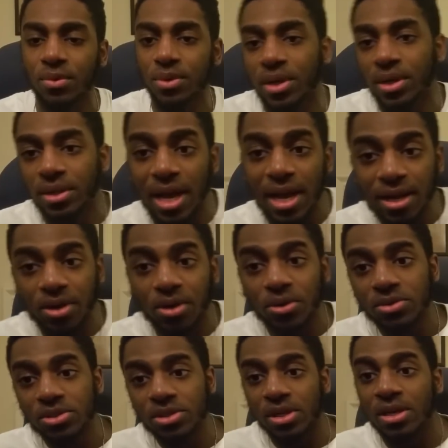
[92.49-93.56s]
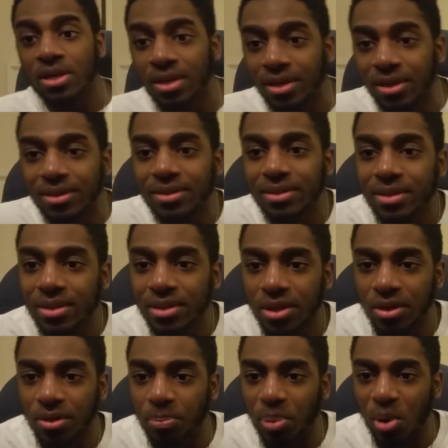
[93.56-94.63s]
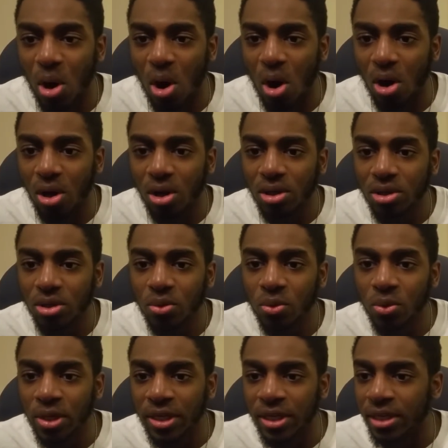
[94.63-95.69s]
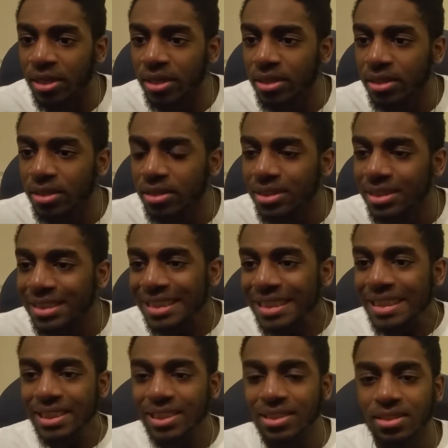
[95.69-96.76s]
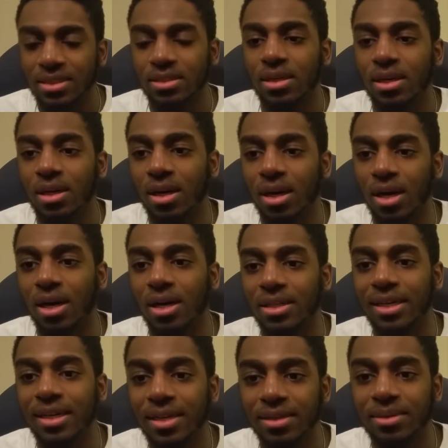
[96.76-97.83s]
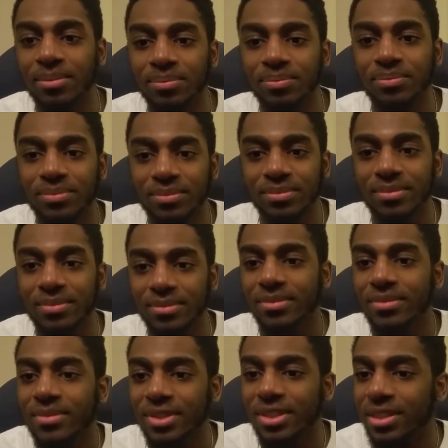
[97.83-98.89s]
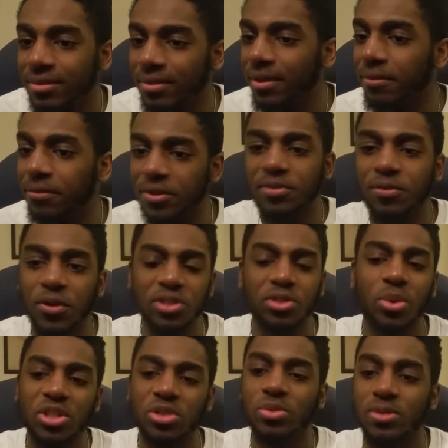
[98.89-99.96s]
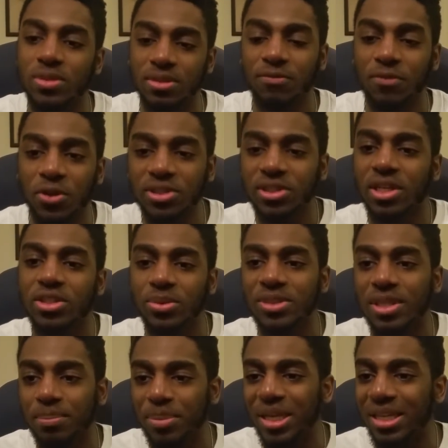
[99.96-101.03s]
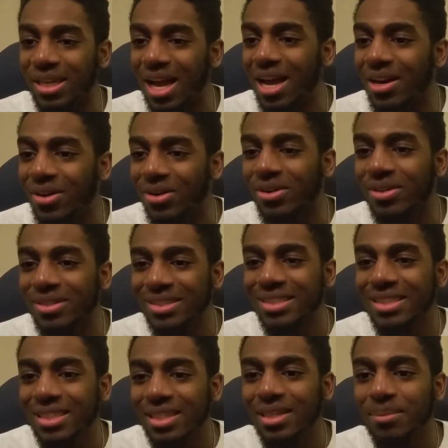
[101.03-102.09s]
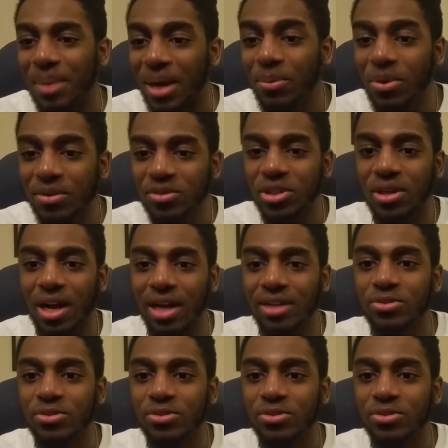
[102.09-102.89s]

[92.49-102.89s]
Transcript: Well, there that goes. Good ball, Julian. Ah, damn. If his first touch was a bit lighter, I would have